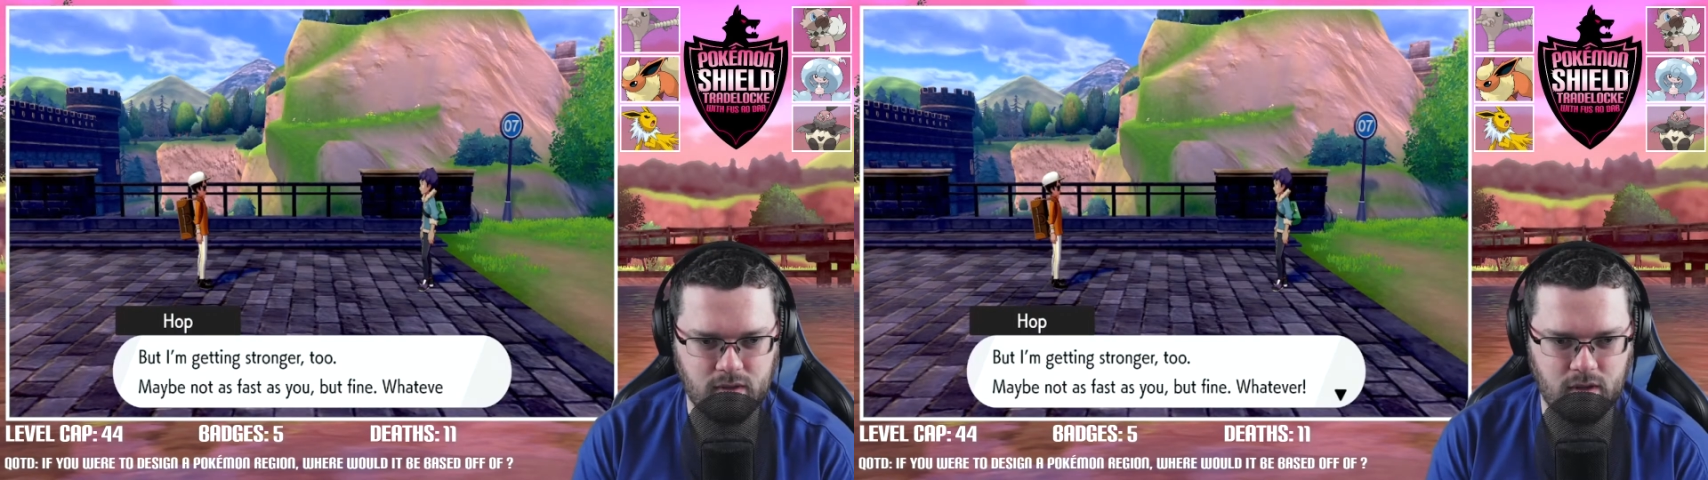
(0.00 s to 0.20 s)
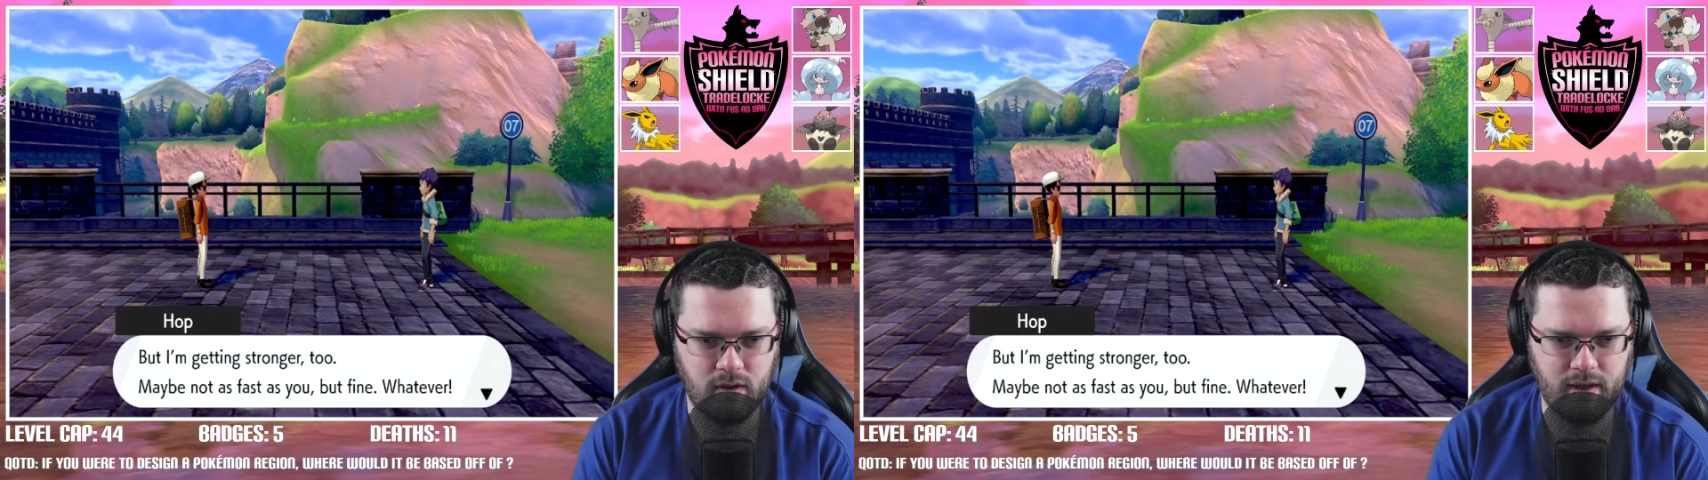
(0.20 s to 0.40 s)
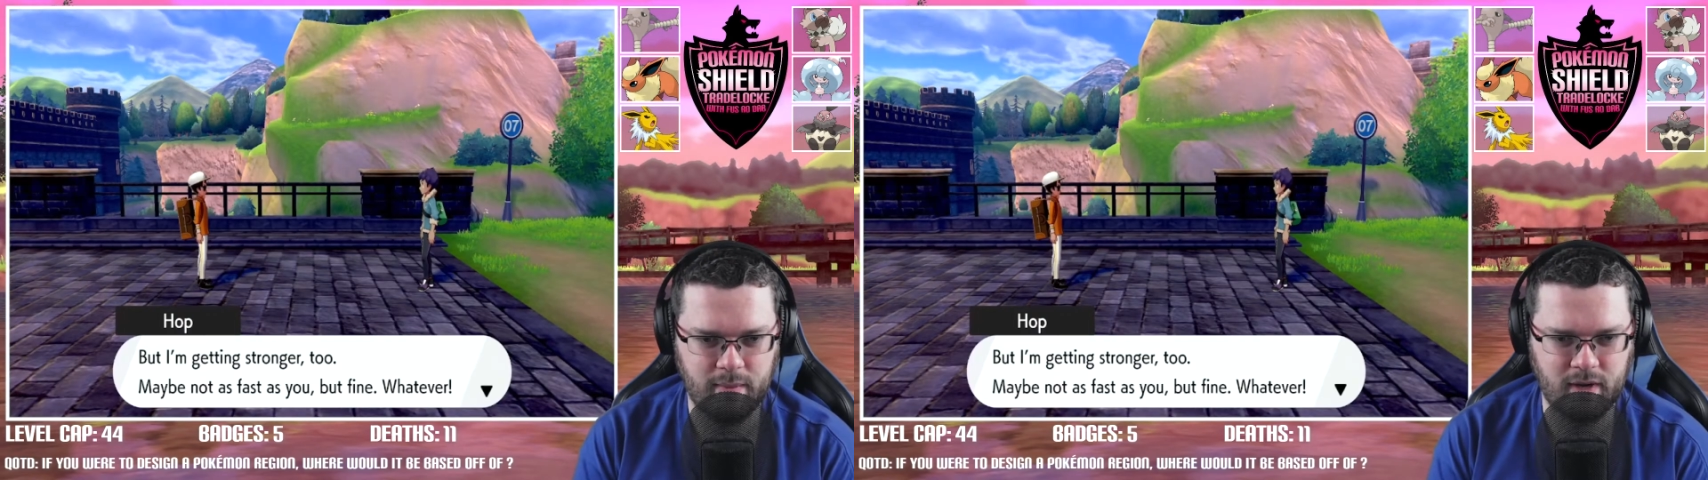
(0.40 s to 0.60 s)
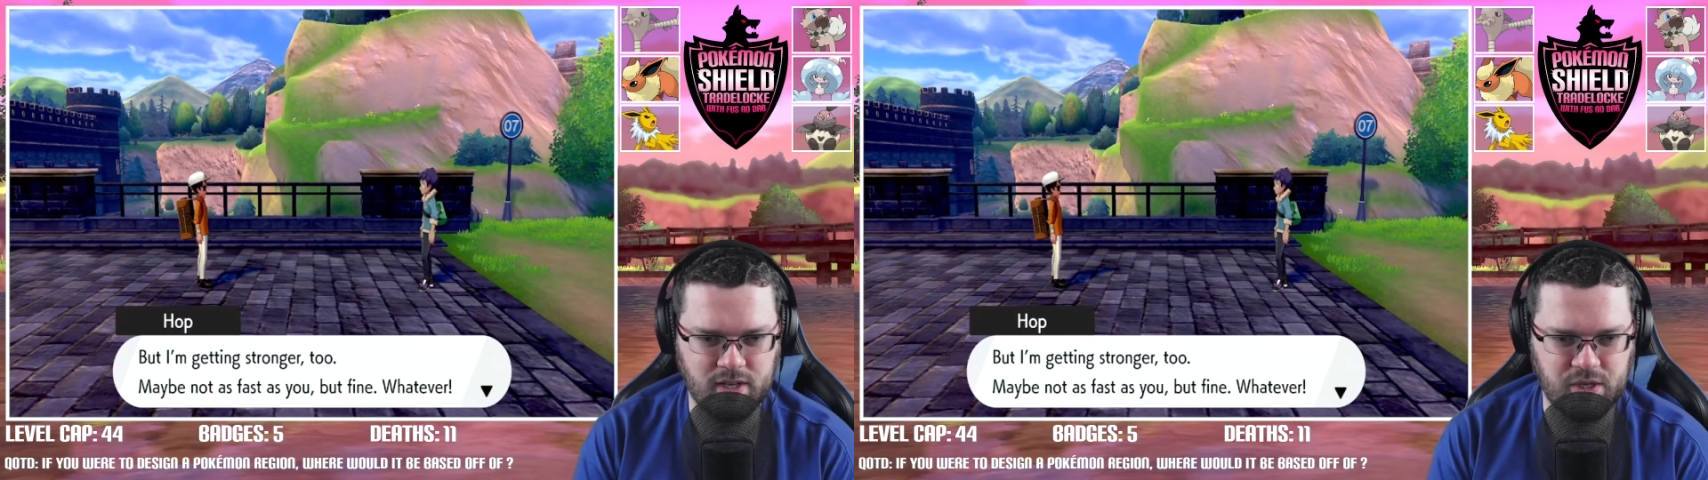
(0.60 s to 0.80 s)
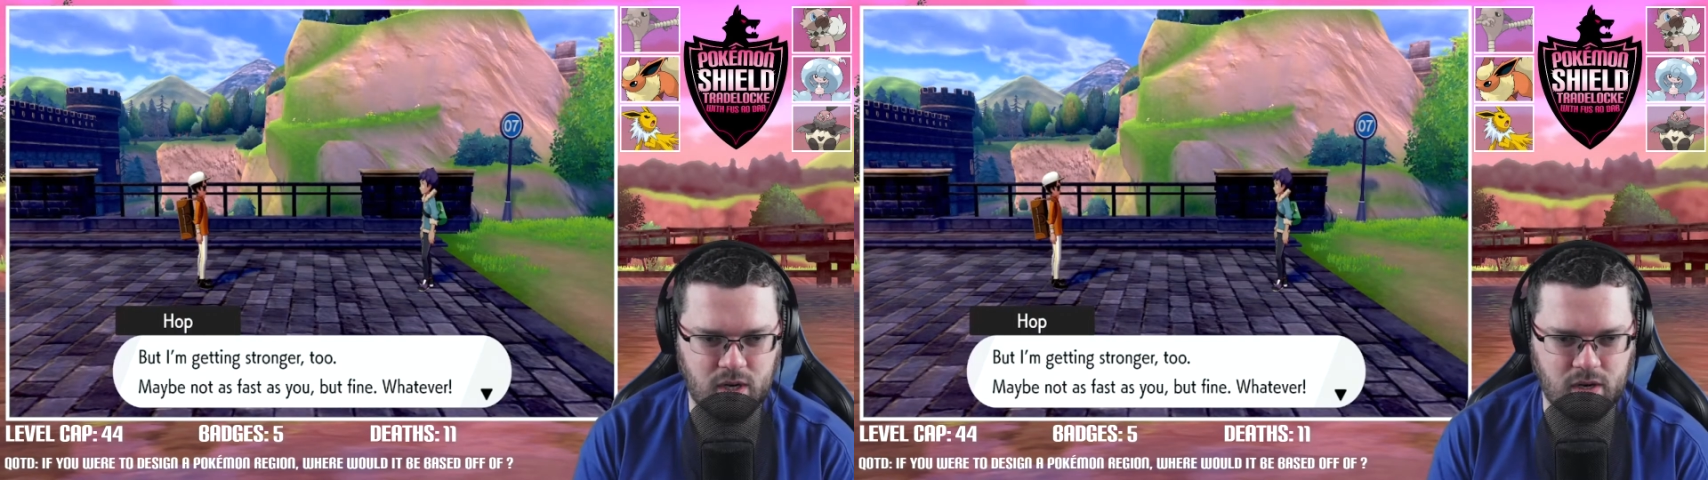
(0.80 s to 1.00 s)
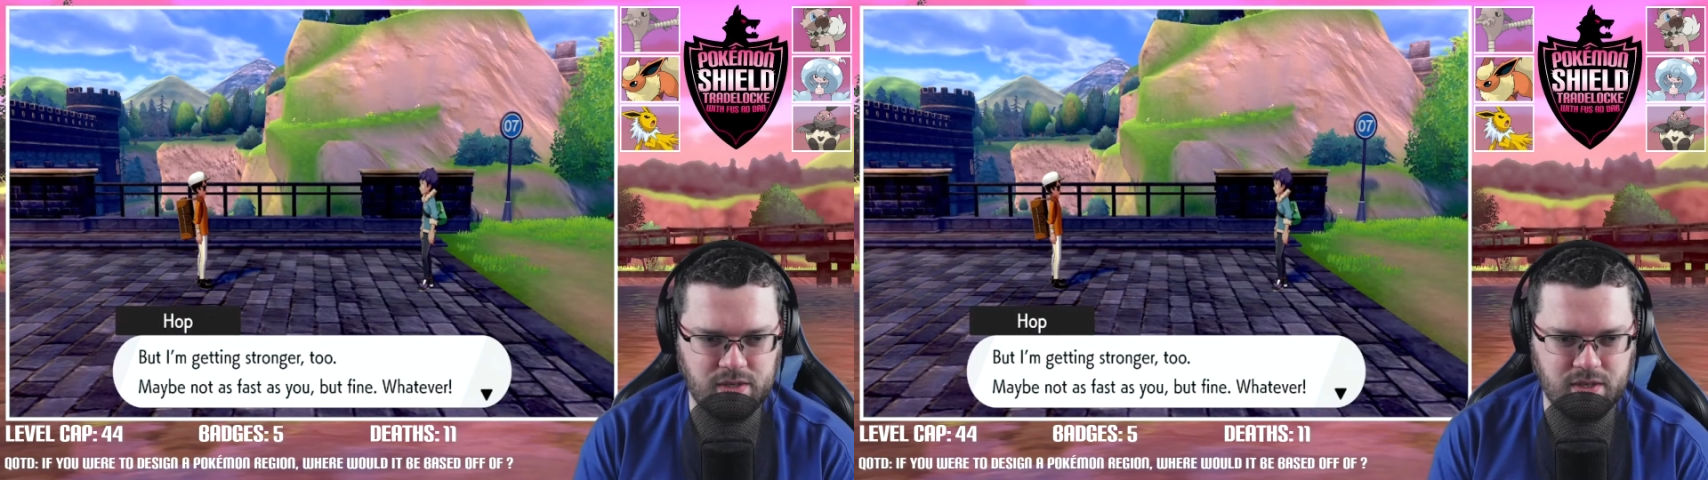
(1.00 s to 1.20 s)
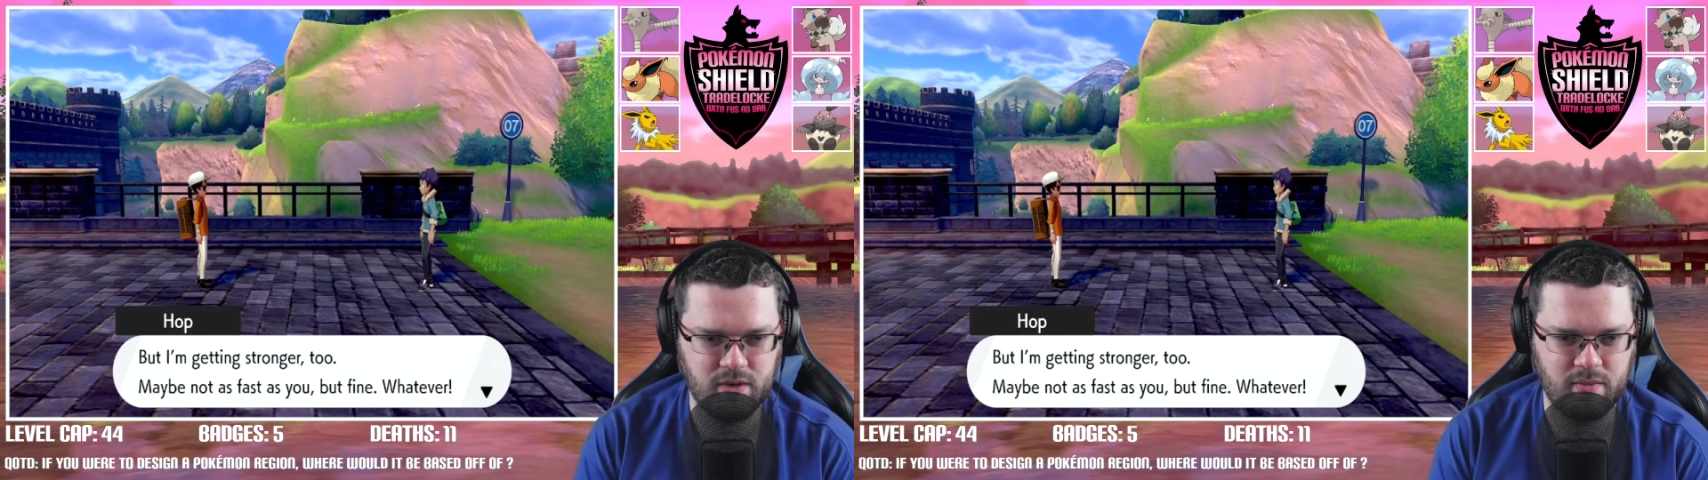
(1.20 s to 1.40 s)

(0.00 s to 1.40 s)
Alright, I'm gonna get stronger too.